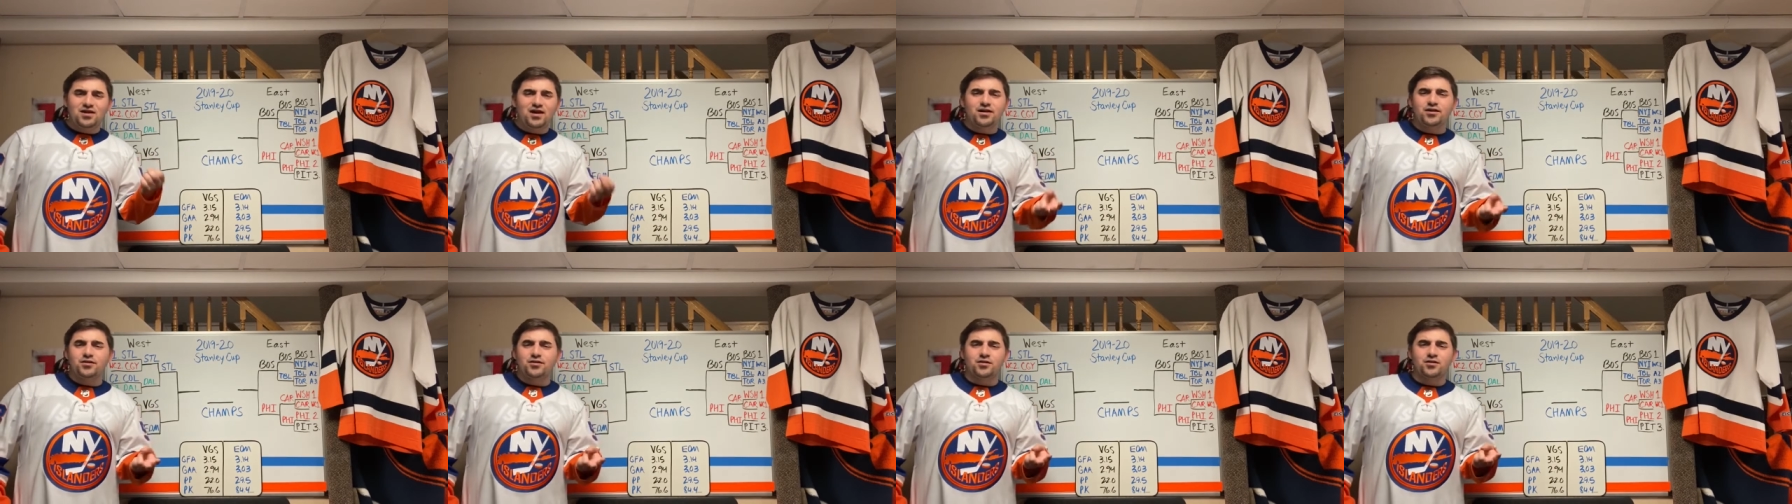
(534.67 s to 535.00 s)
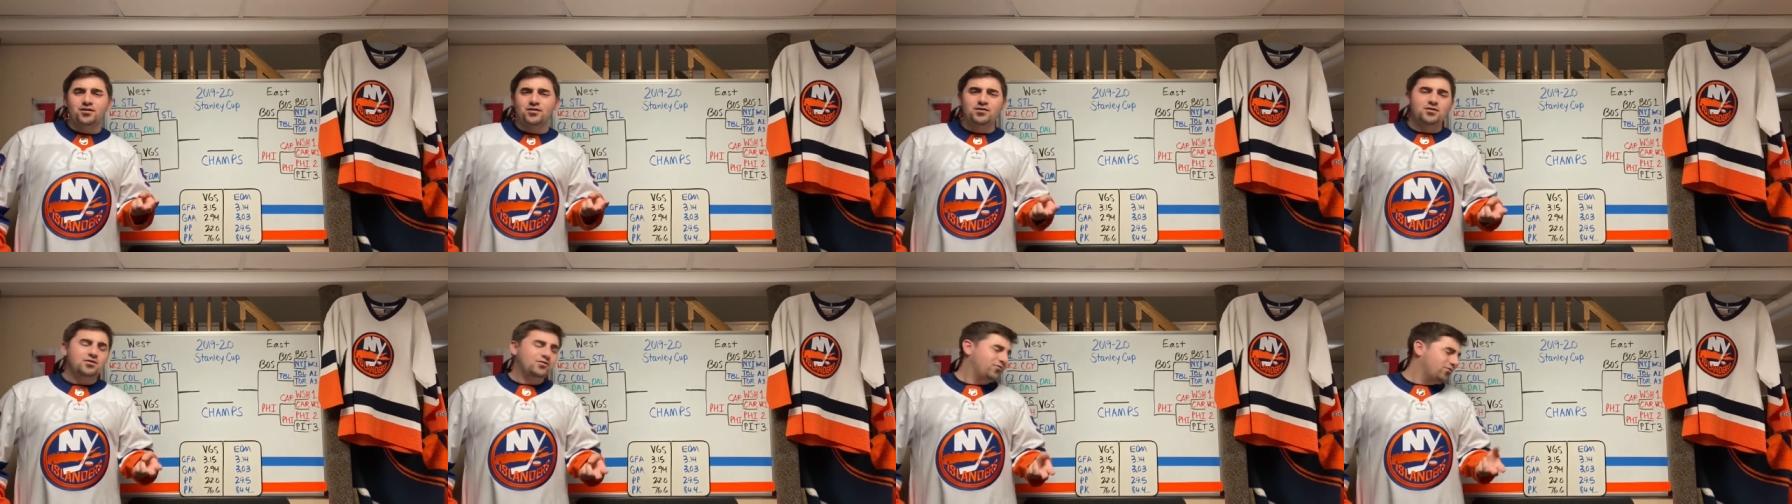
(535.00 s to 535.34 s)

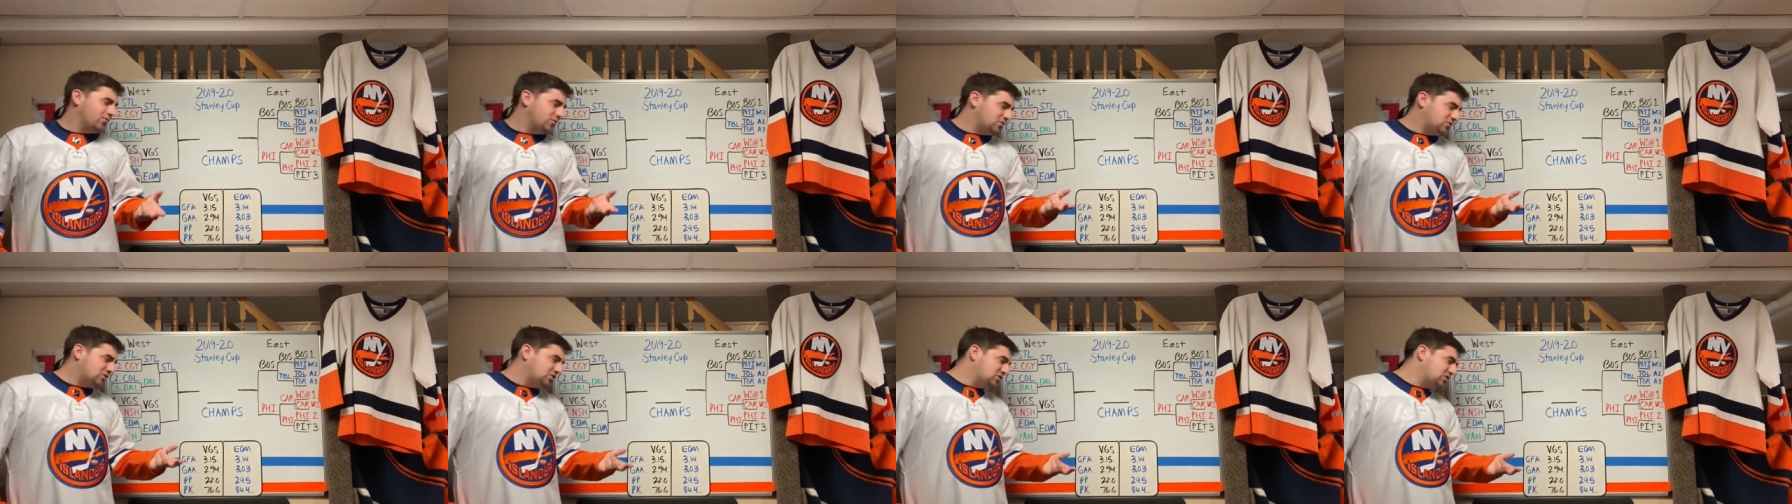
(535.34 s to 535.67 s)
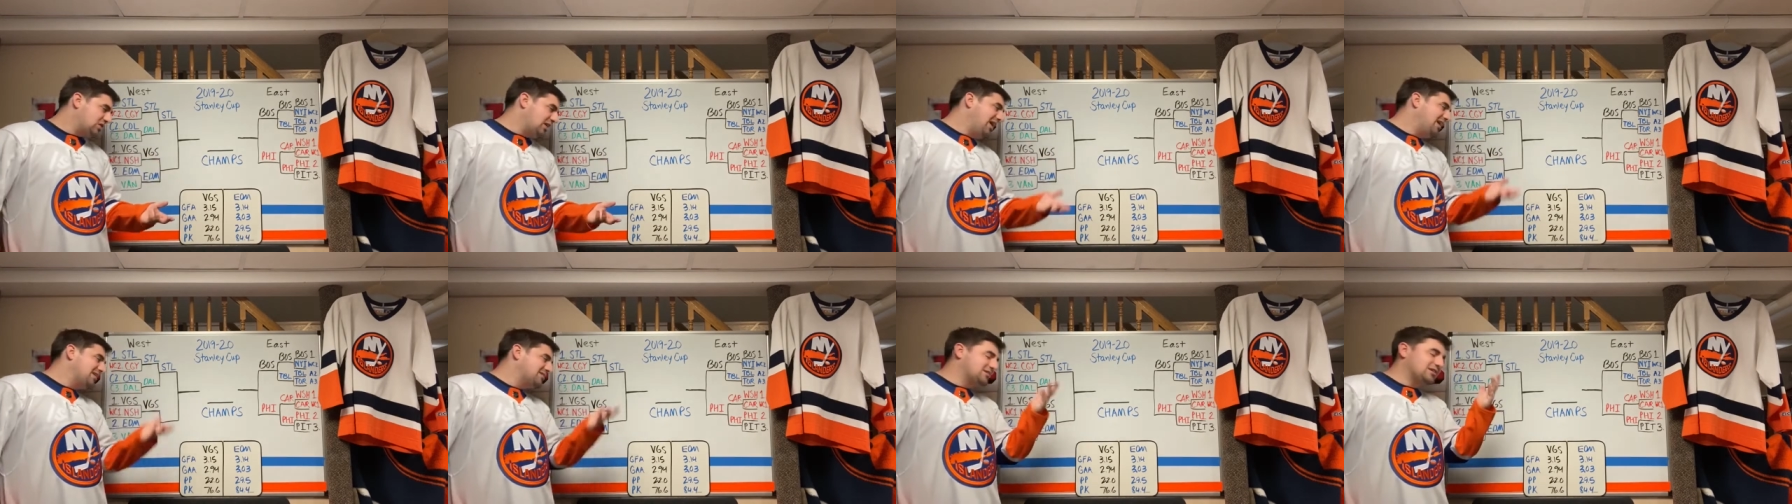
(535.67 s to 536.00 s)
Leonard versus
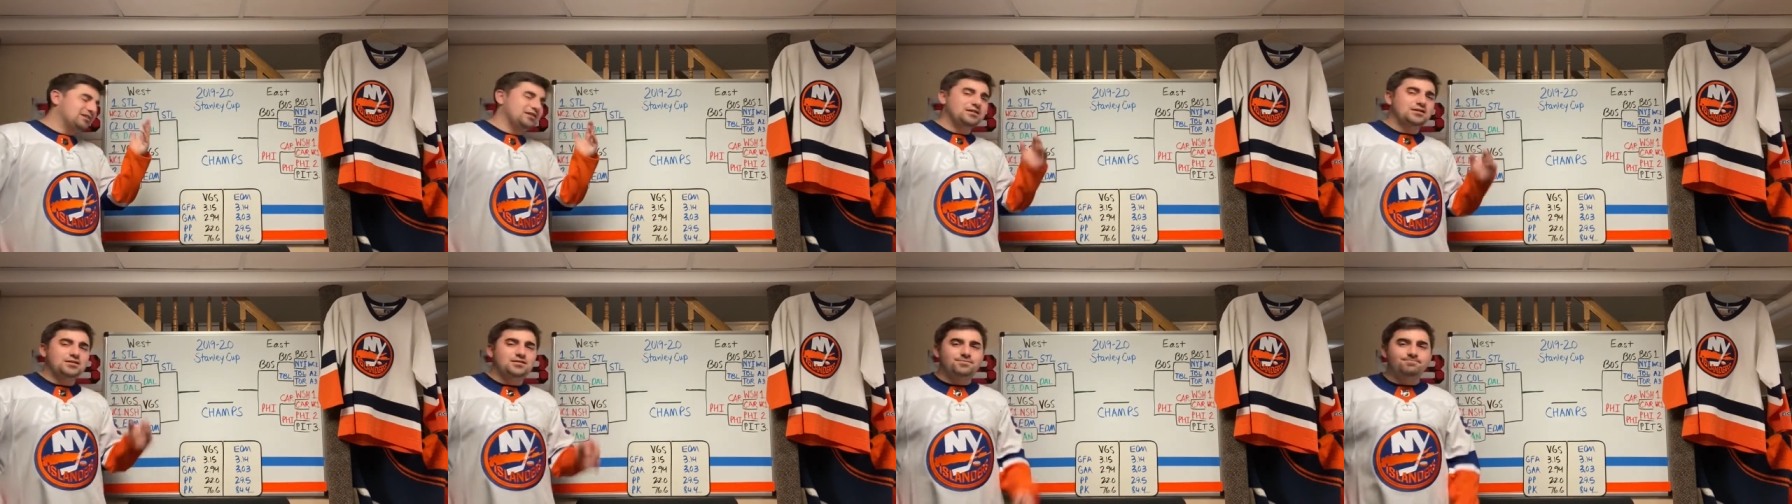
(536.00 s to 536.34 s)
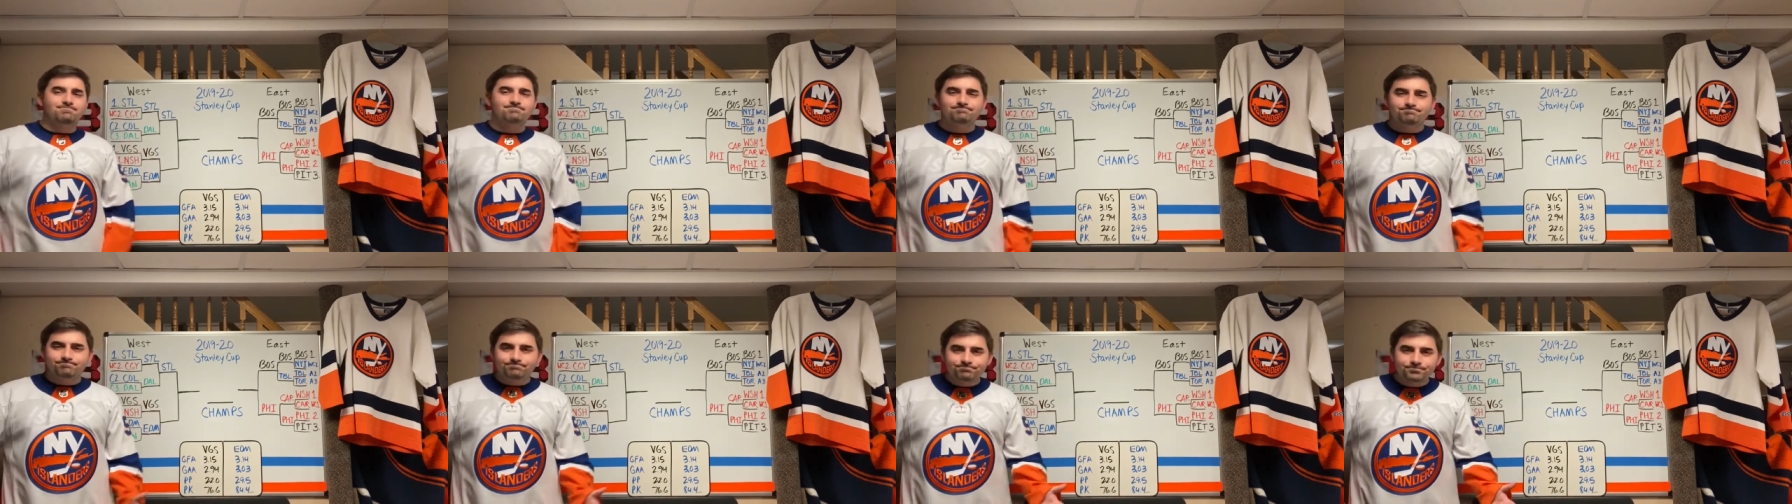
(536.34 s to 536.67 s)
Koskinen.
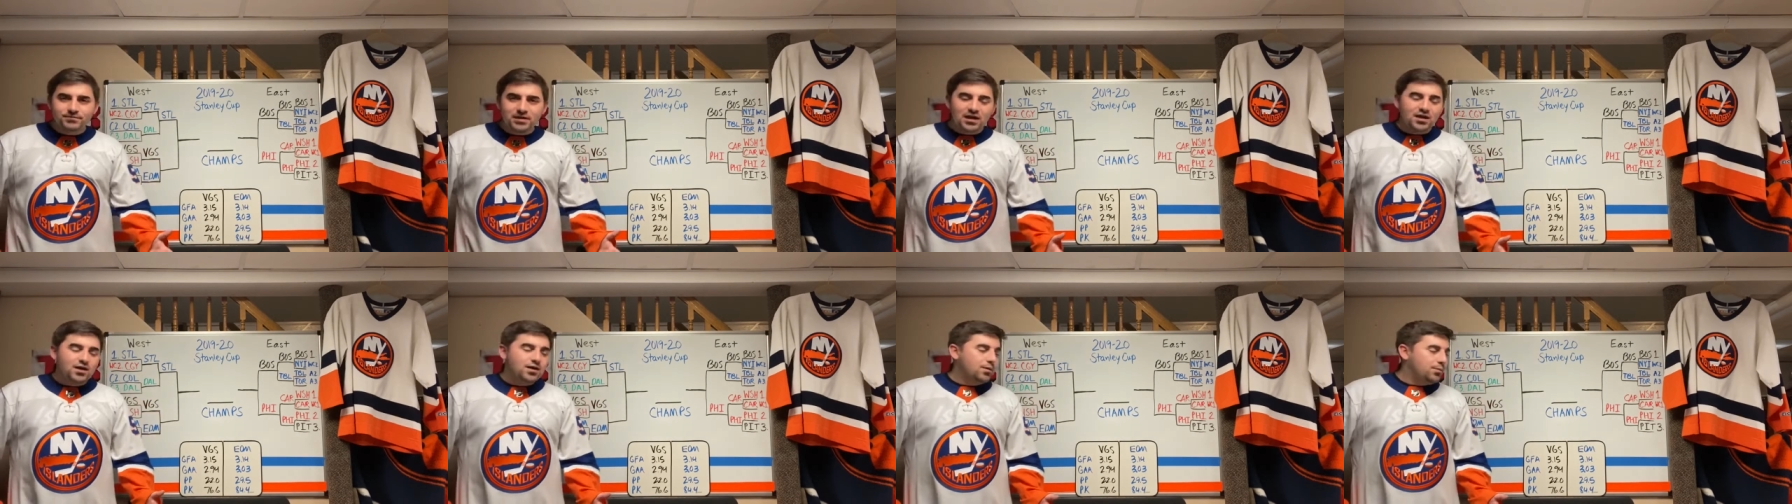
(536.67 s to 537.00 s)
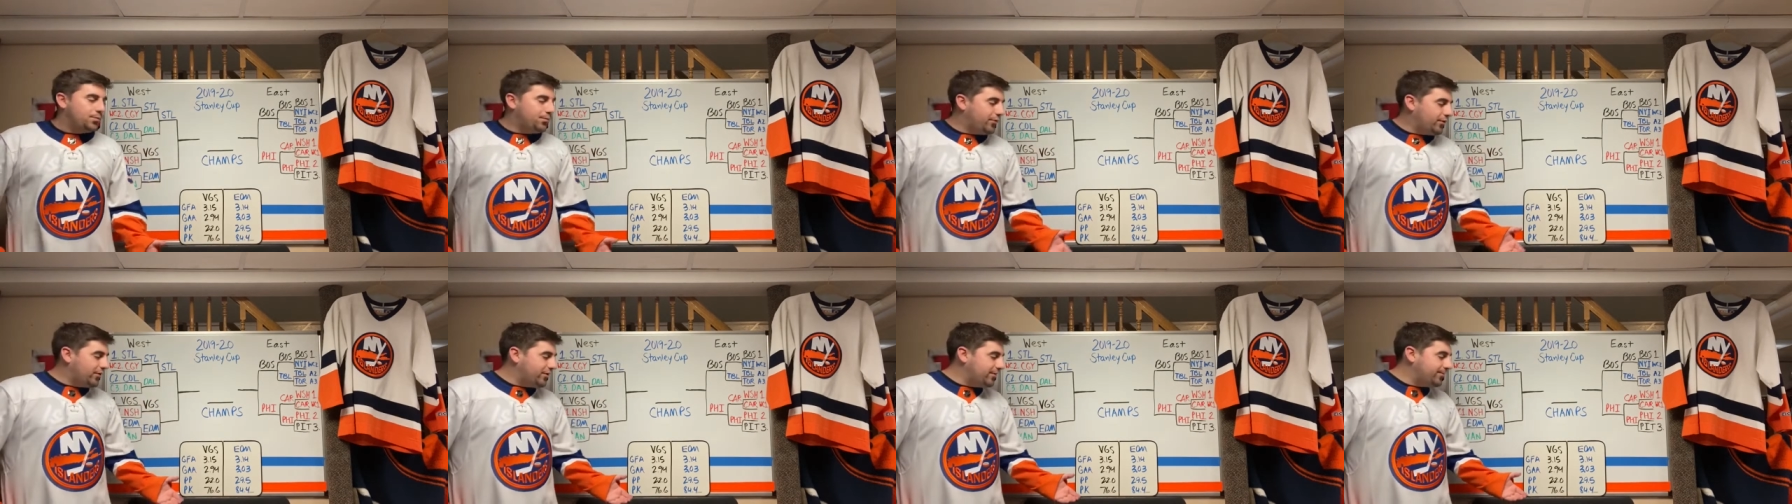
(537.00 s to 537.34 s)

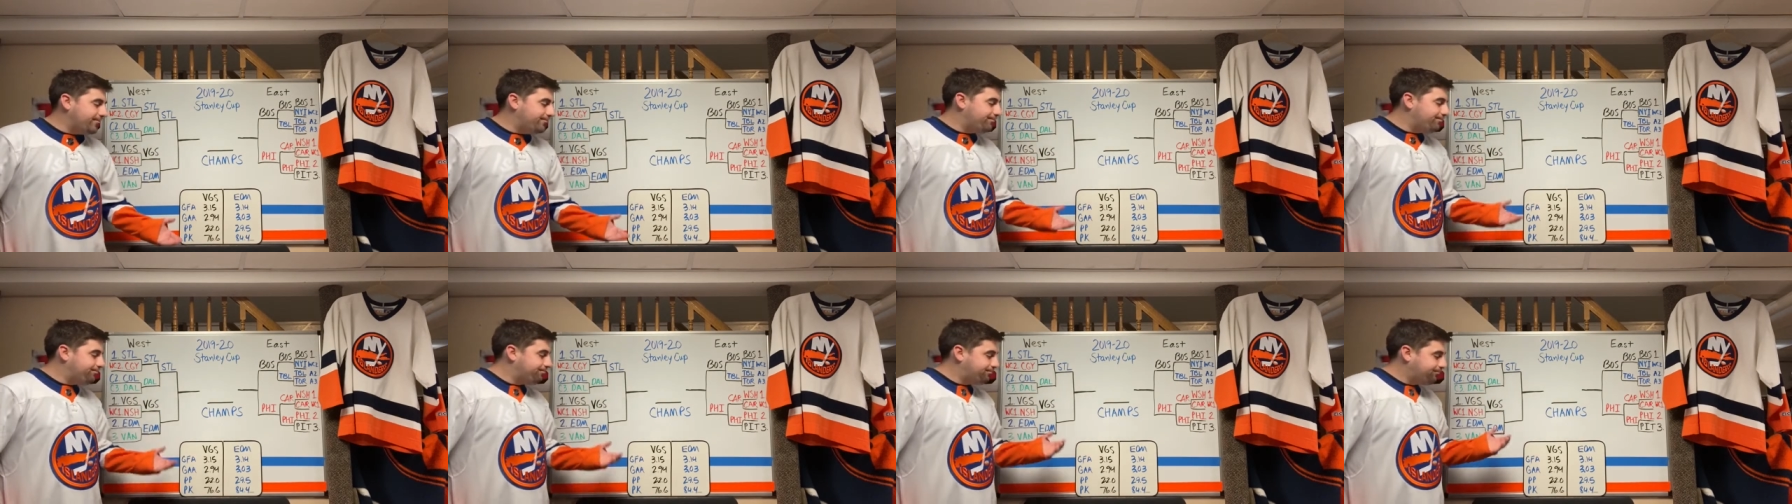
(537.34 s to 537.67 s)
But